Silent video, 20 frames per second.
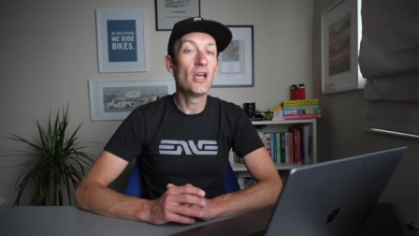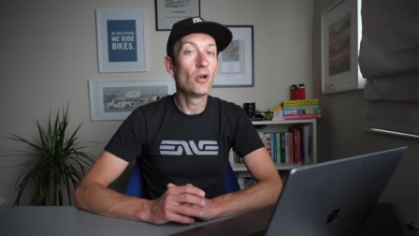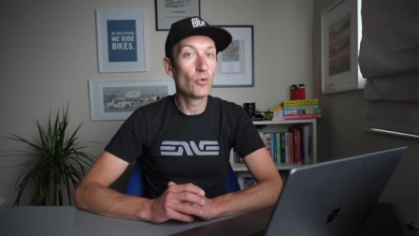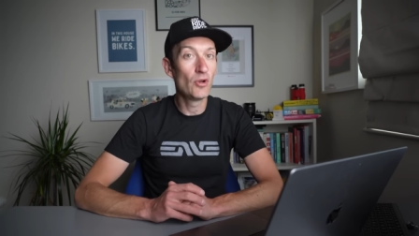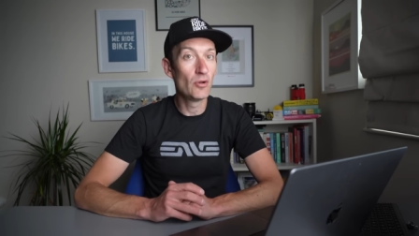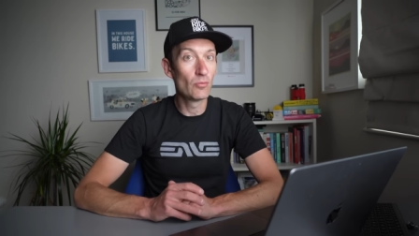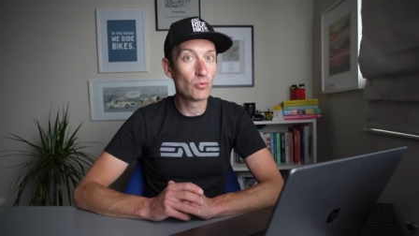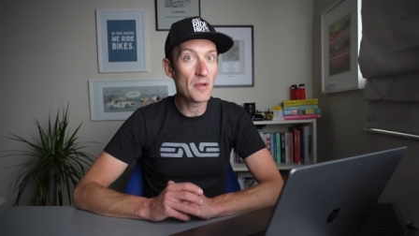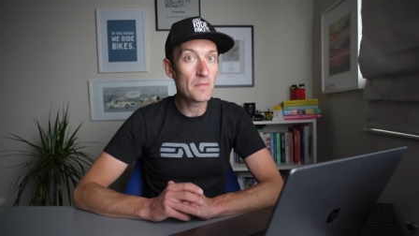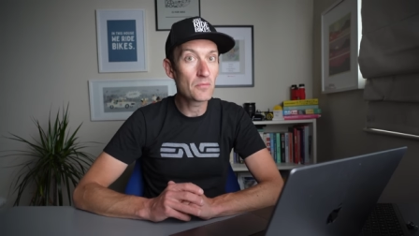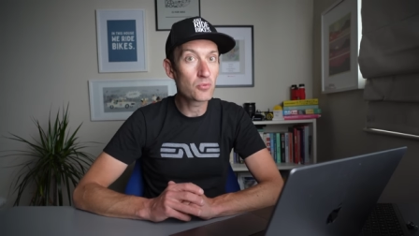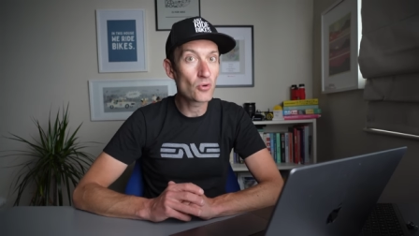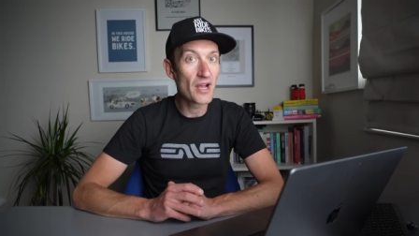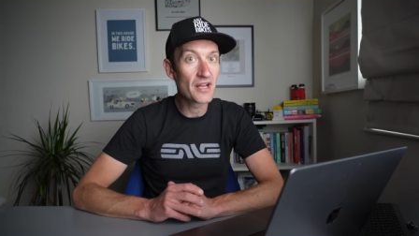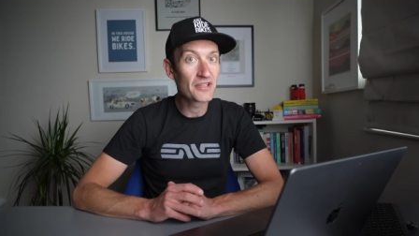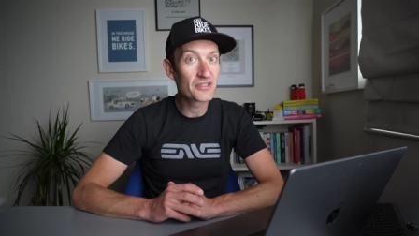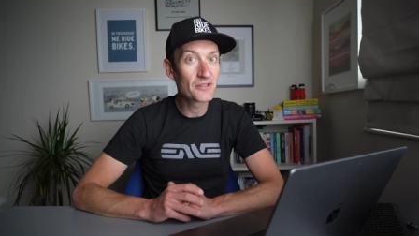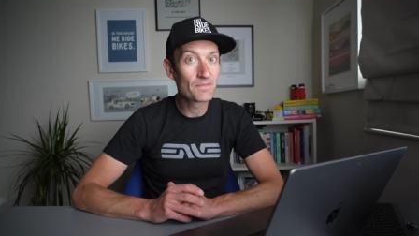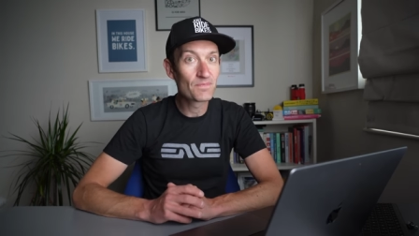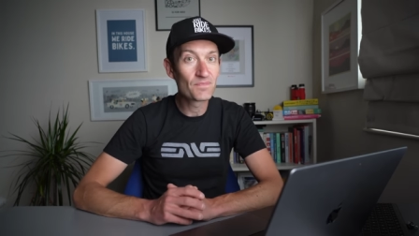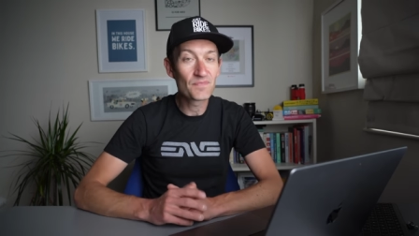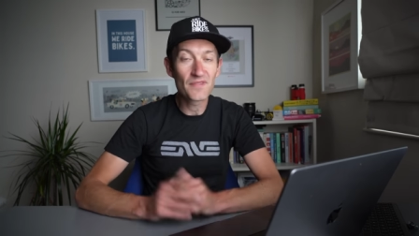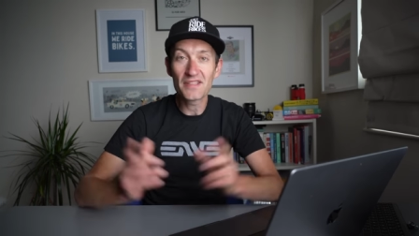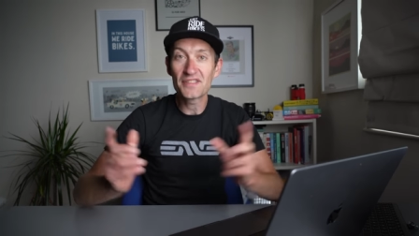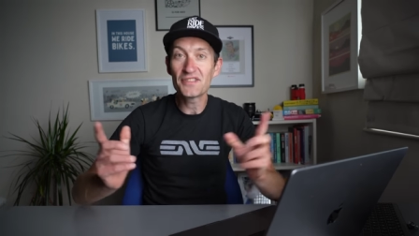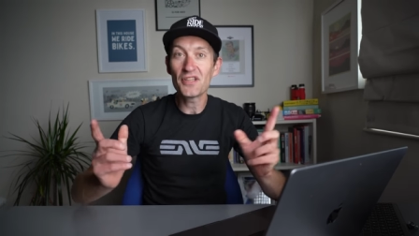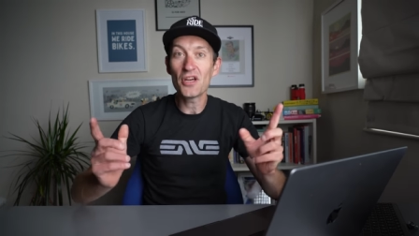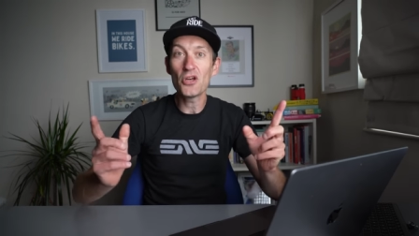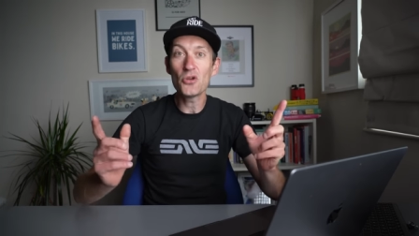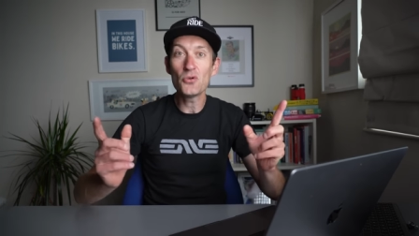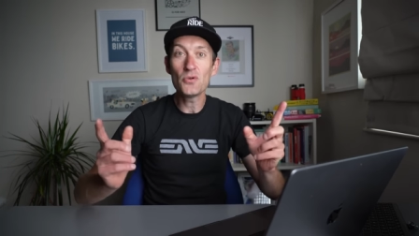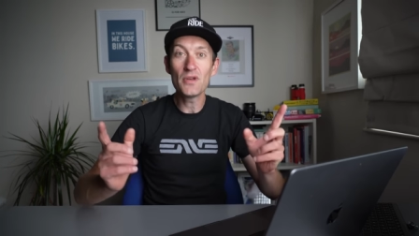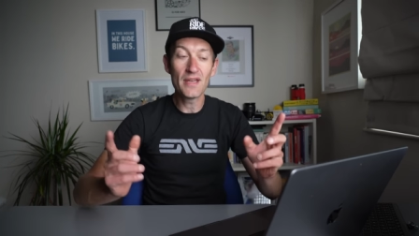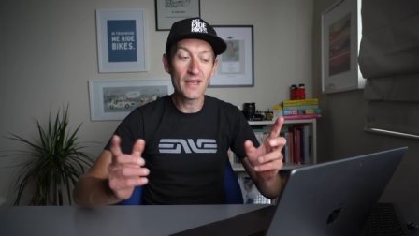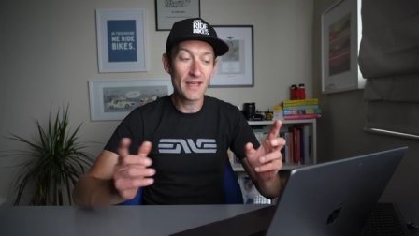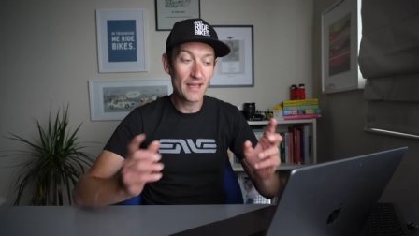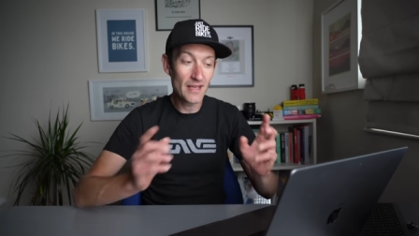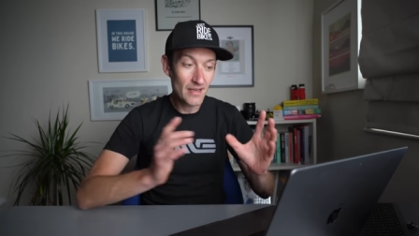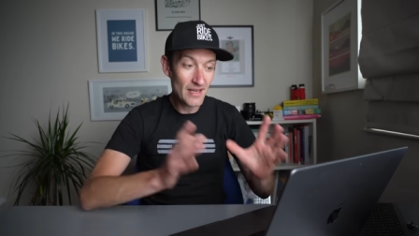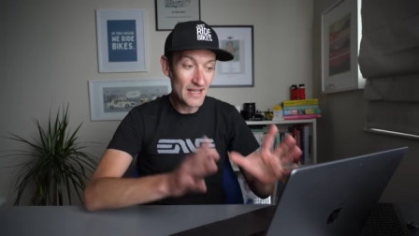with rim brakes. So
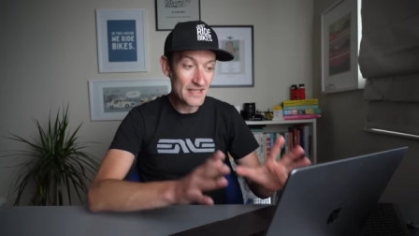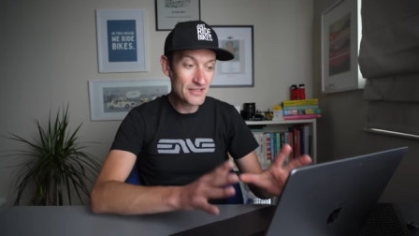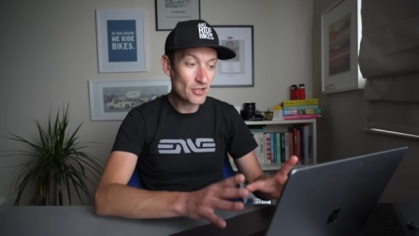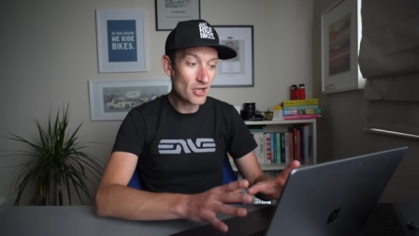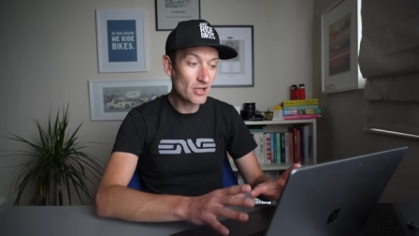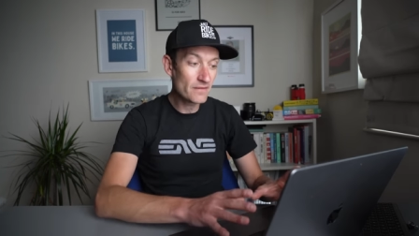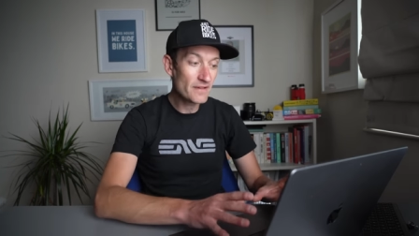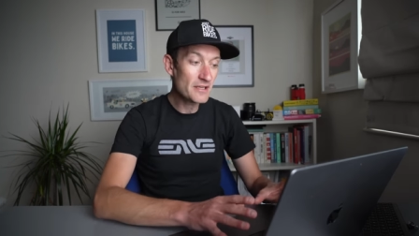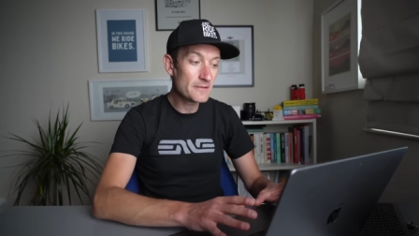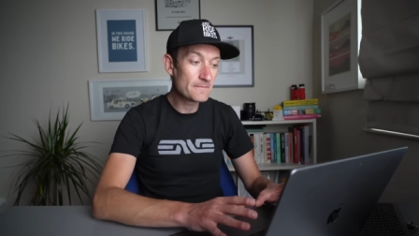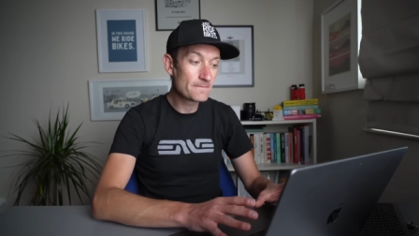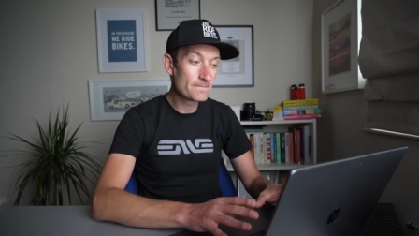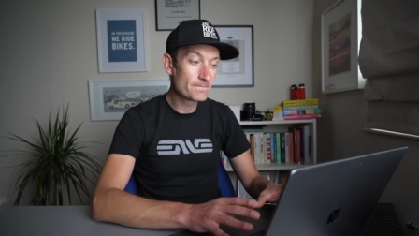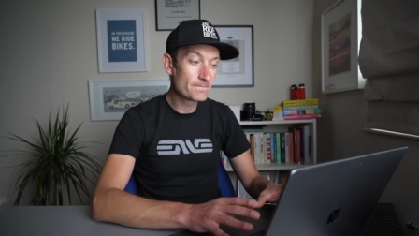let's dive in.